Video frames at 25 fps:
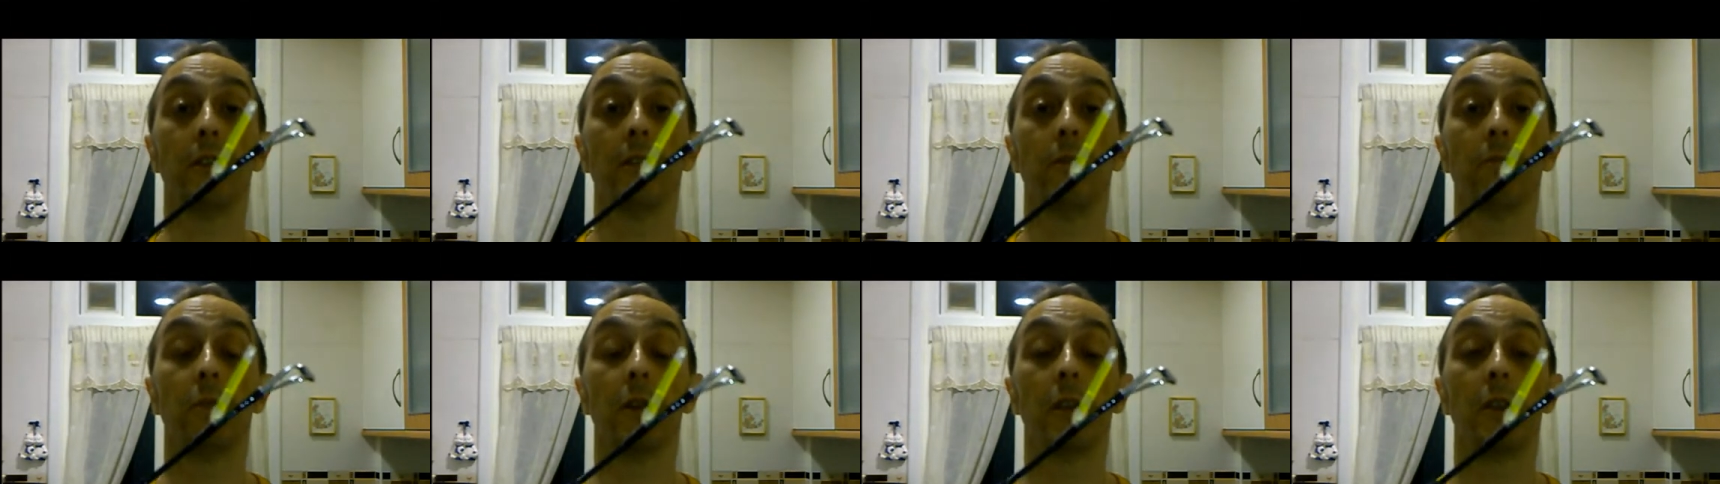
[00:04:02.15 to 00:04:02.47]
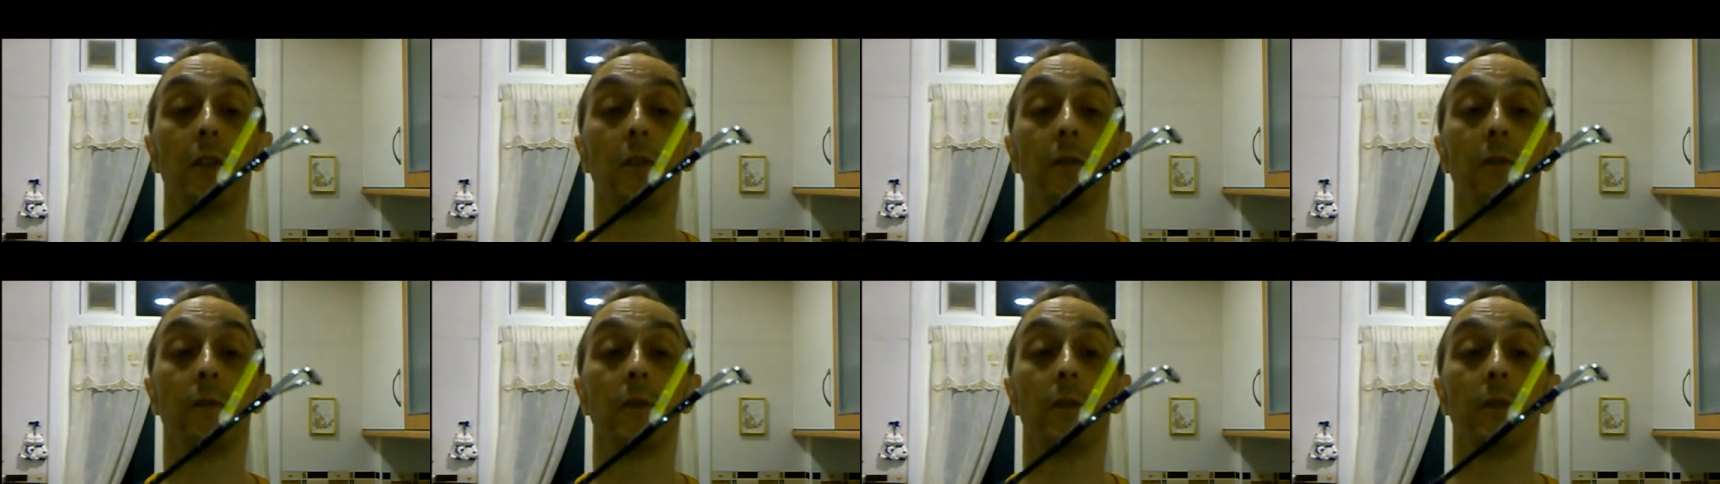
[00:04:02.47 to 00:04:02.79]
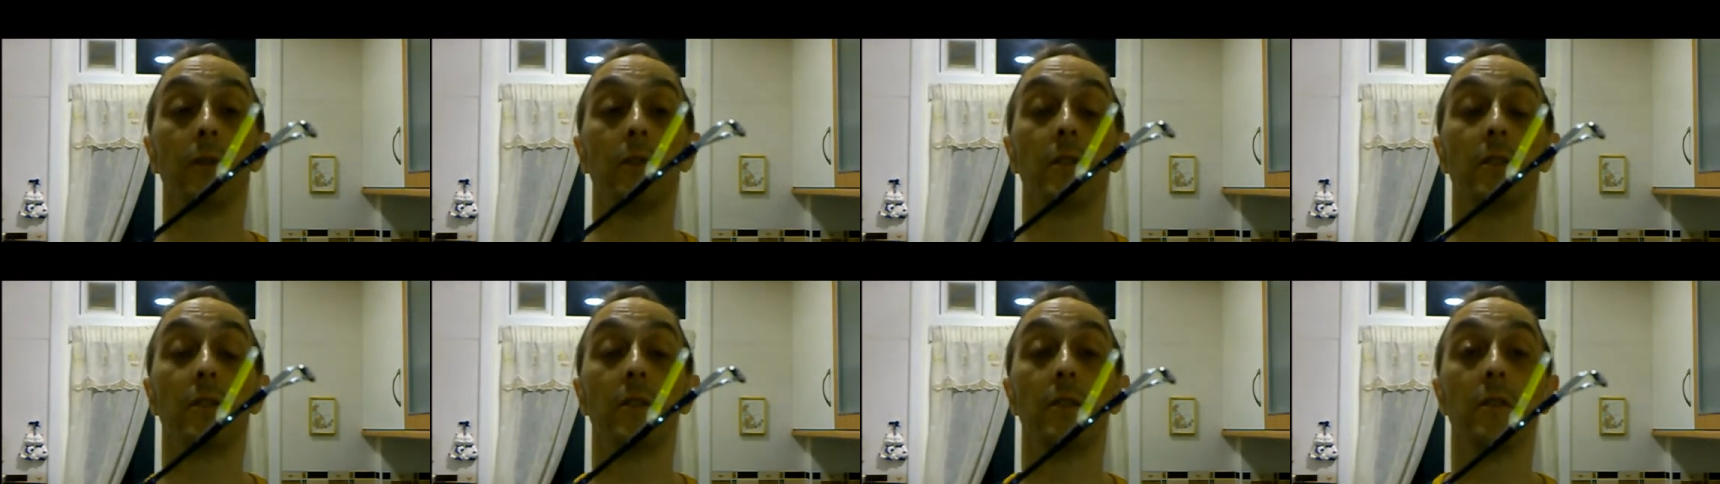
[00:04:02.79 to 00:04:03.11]

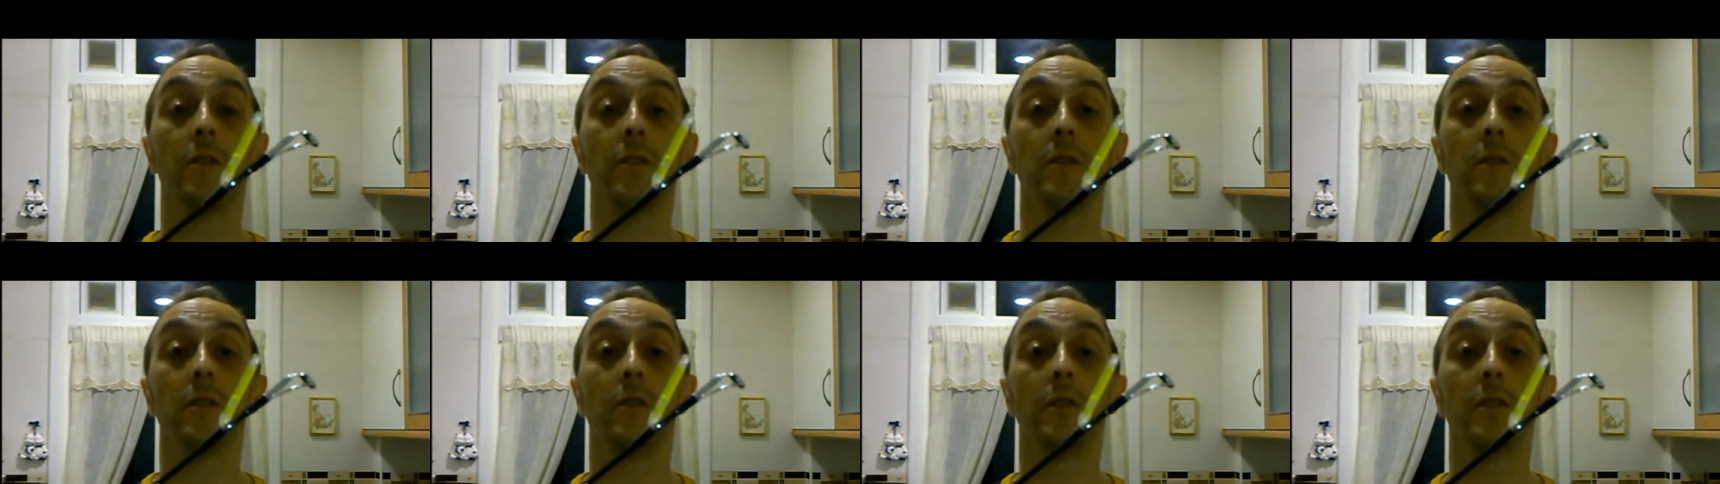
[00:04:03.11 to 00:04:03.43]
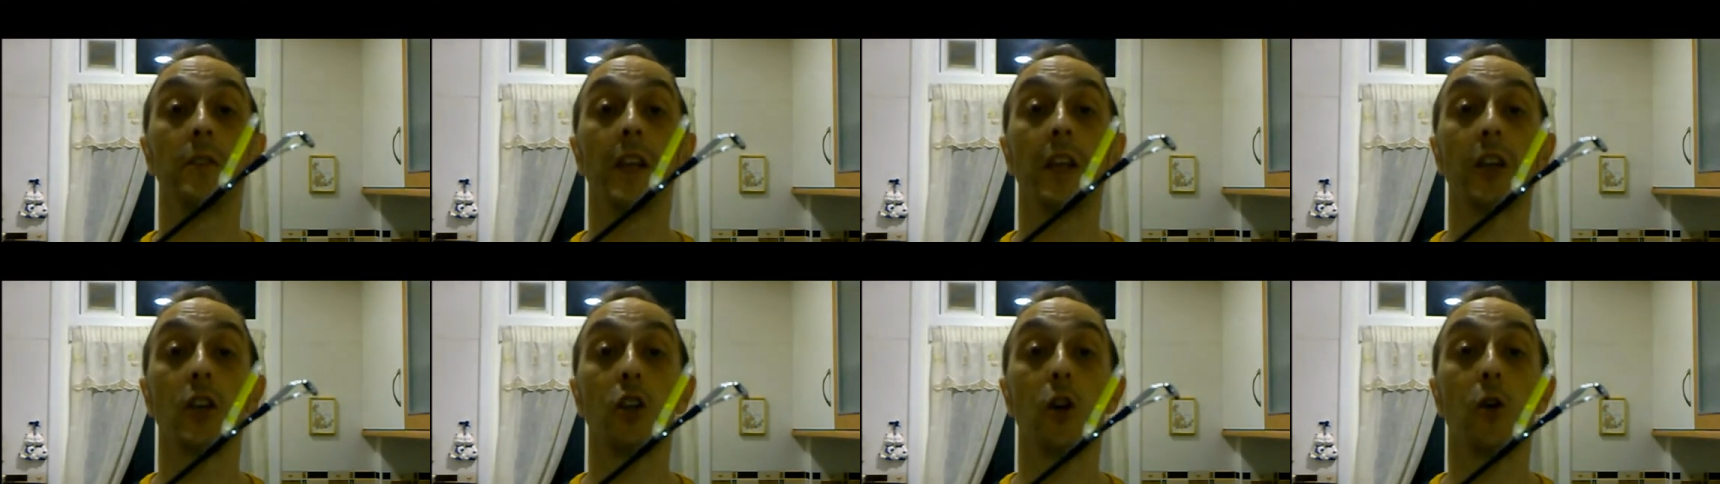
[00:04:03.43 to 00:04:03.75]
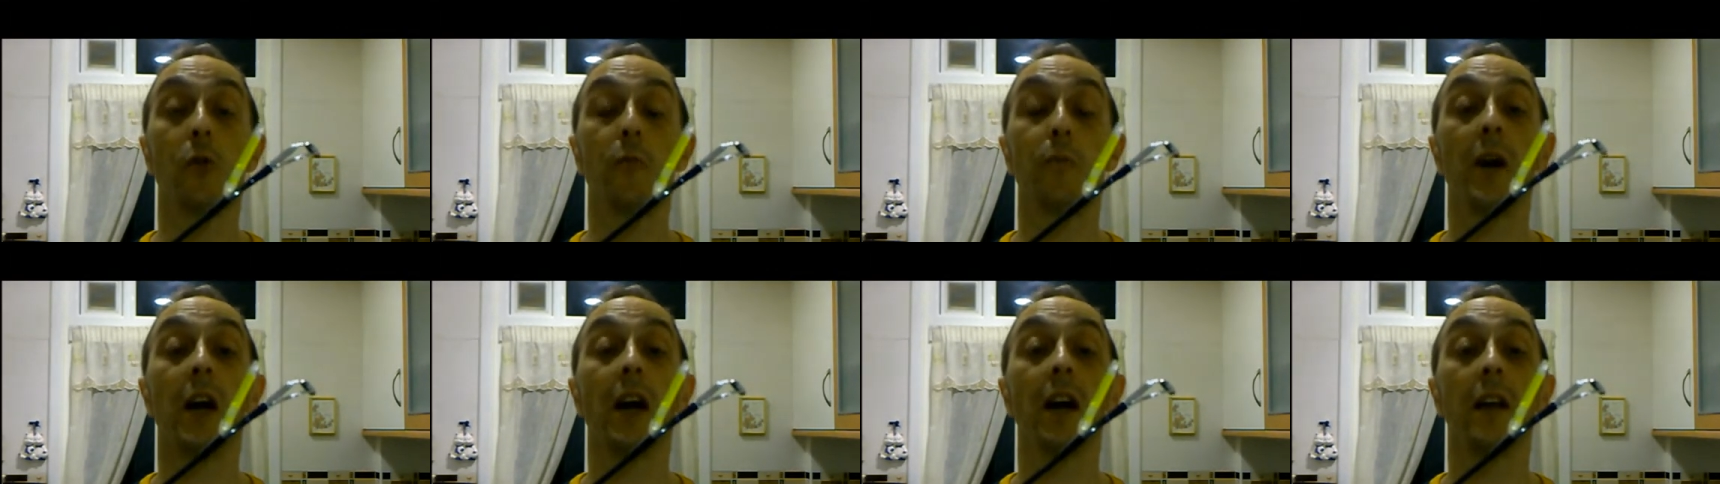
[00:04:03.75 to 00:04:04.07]
you get
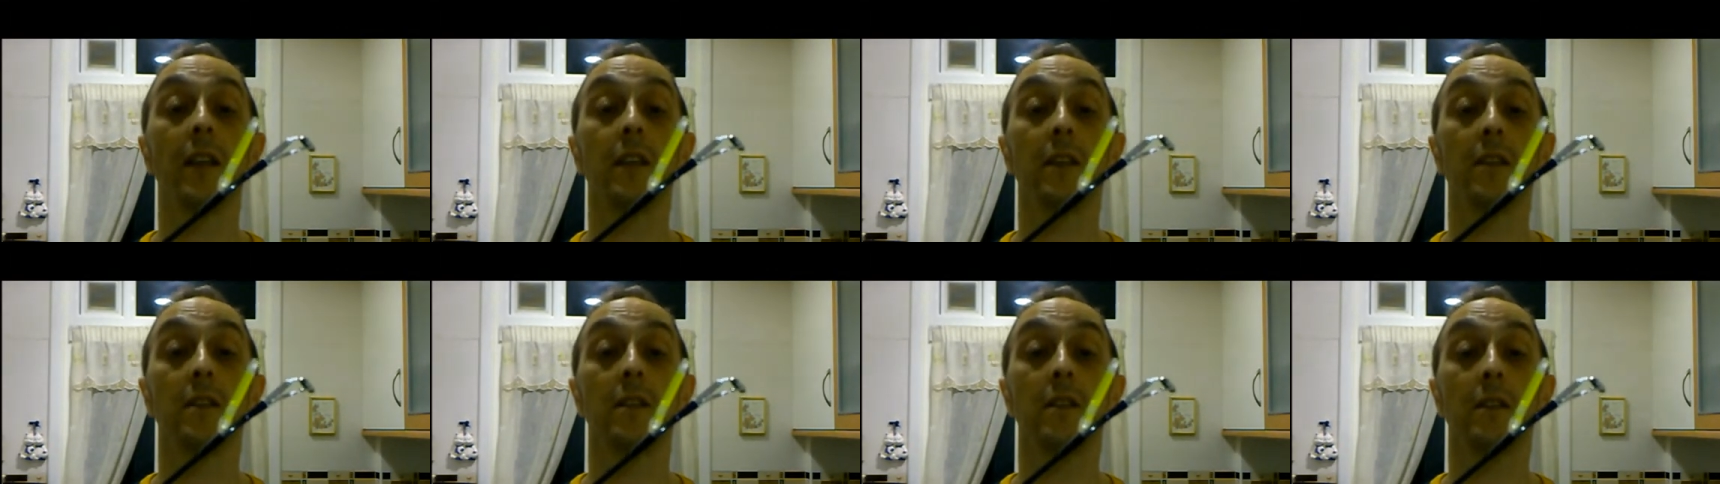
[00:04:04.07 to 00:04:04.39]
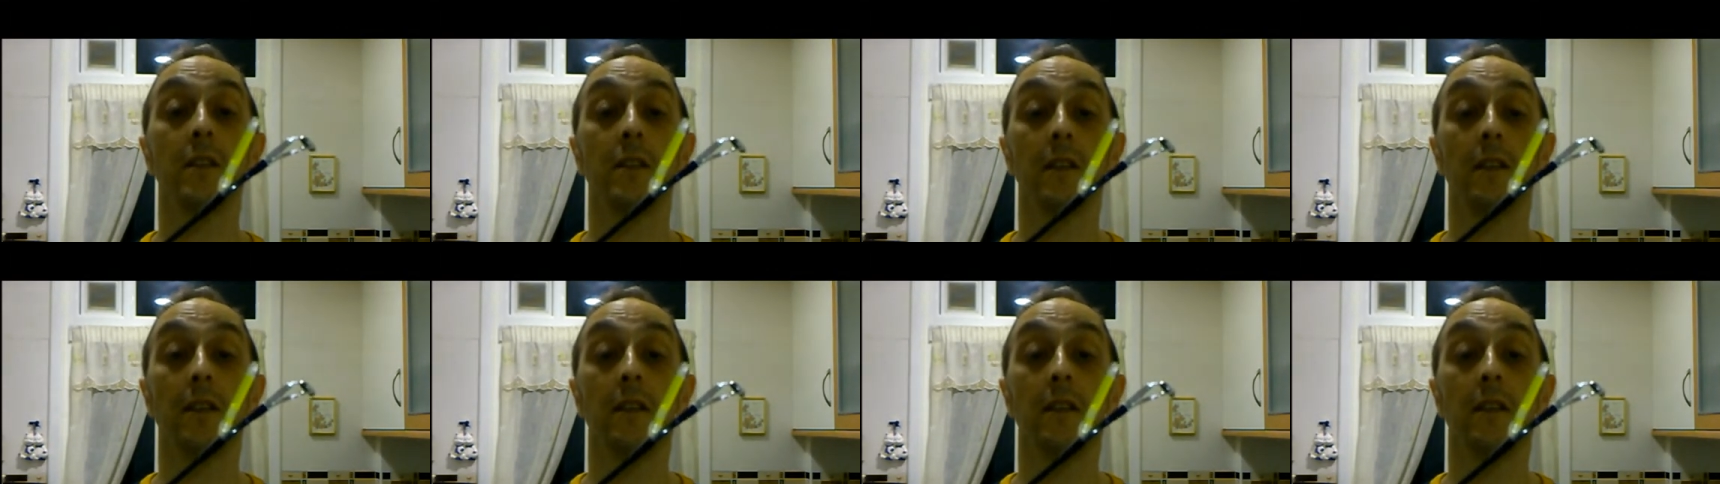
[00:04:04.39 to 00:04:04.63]
your bite,